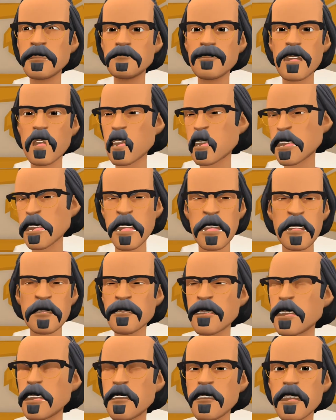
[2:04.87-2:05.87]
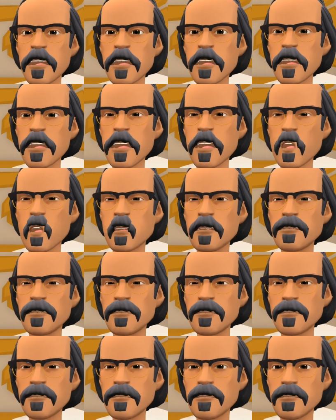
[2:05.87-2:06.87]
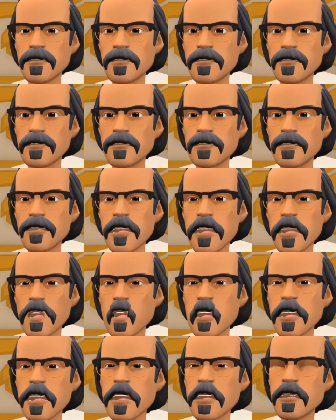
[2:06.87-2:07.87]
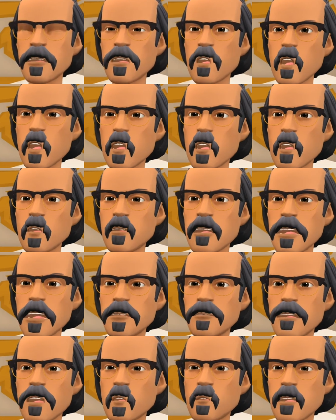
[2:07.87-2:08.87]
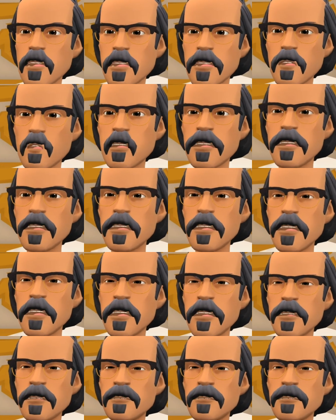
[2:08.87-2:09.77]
You disrespectful tart. Anyone else want to make a proper go with that?